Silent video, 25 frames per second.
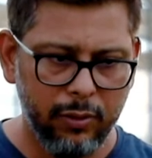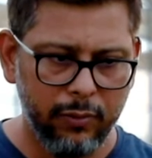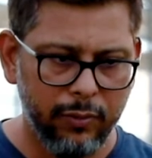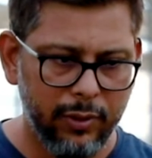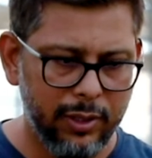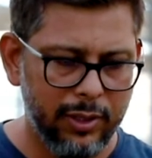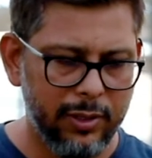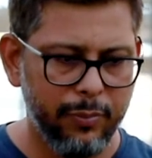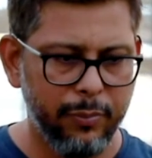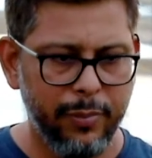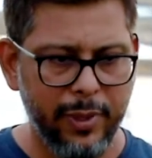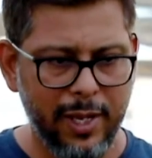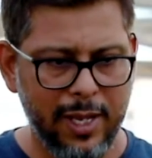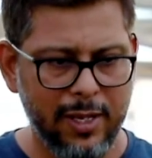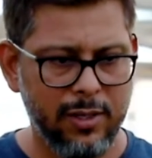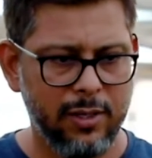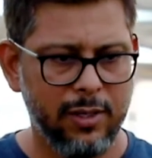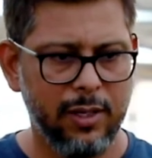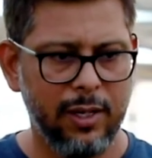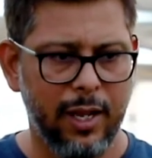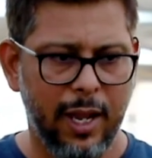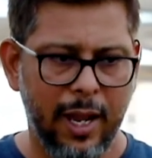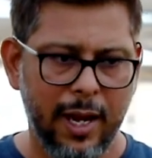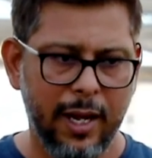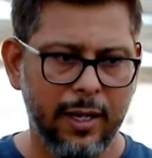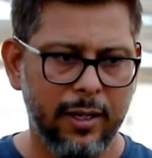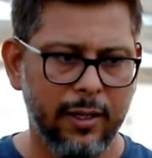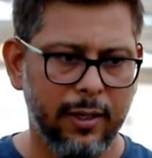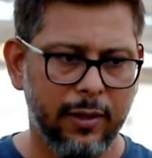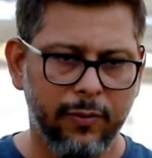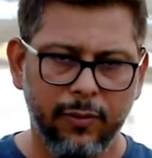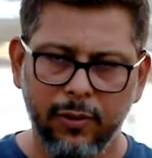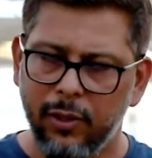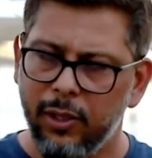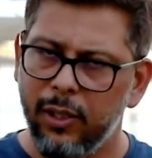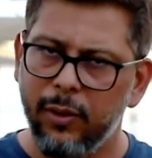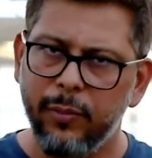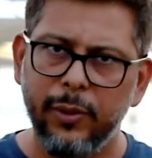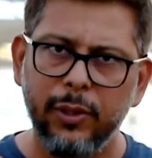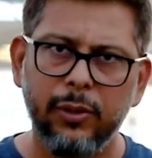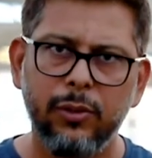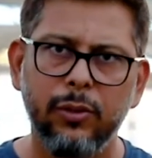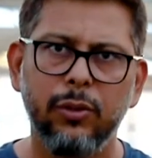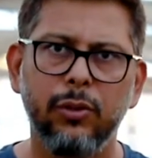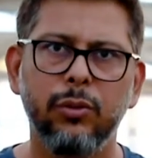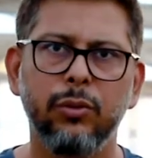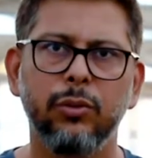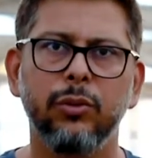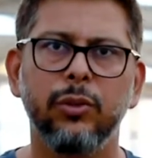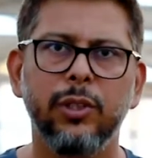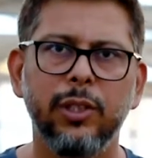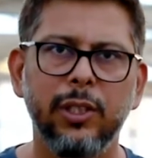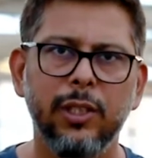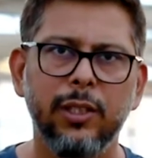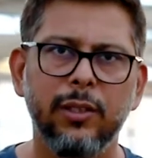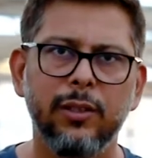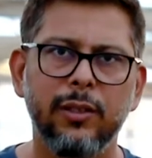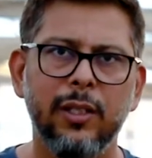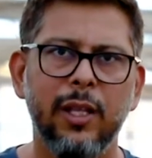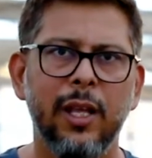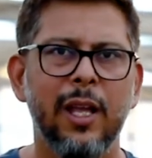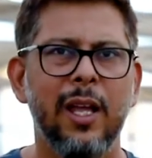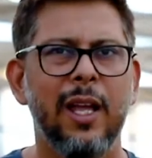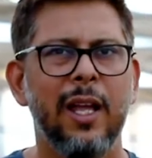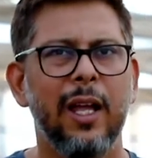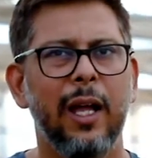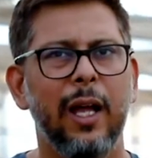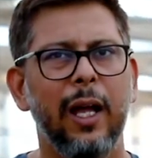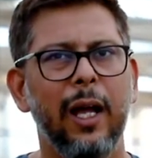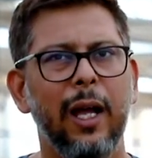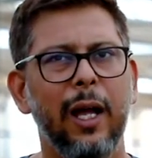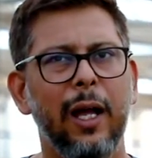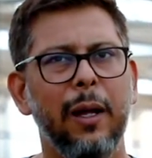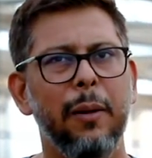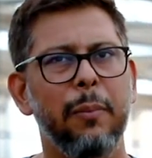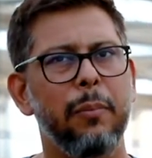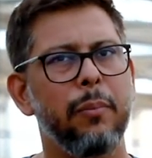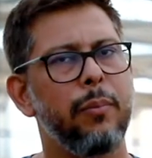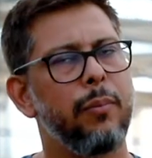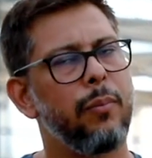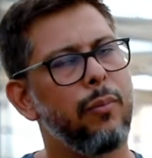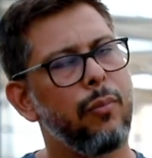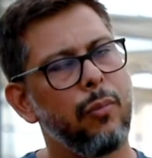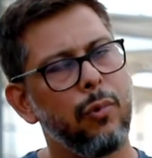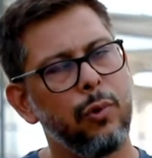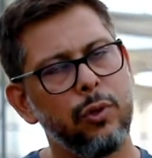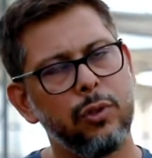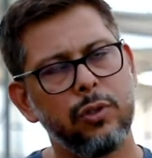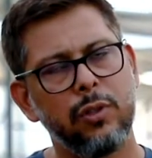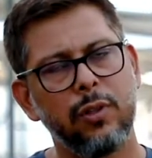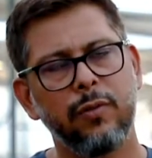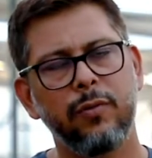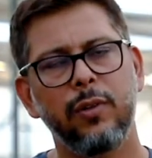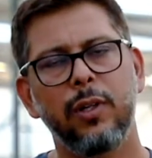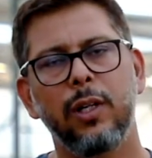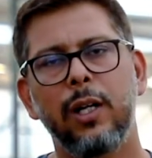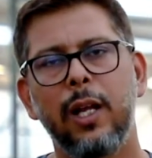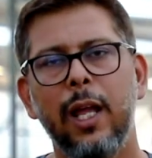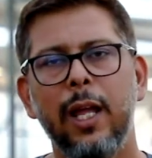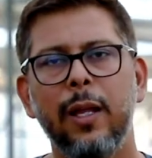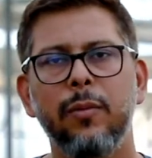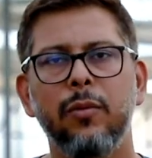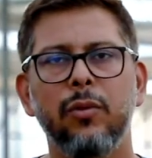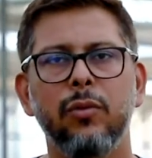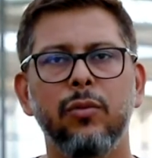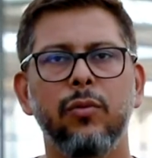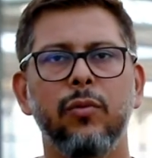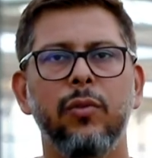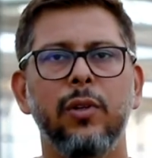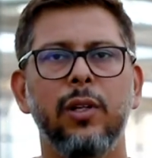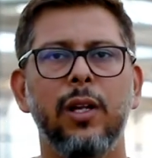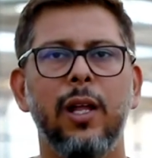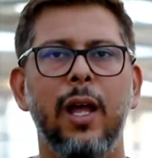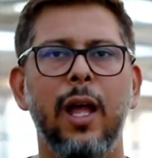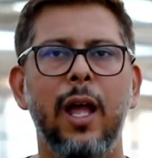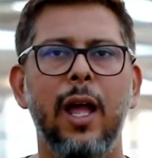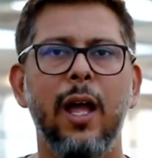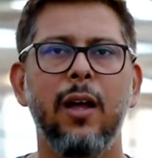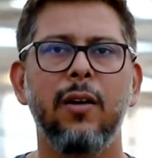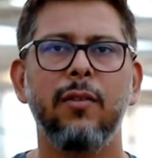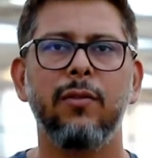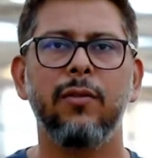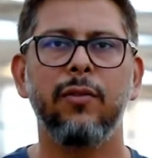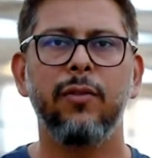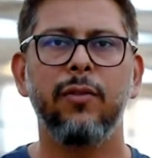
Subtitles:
with the pest, and if you're able to do these, most of the time you will have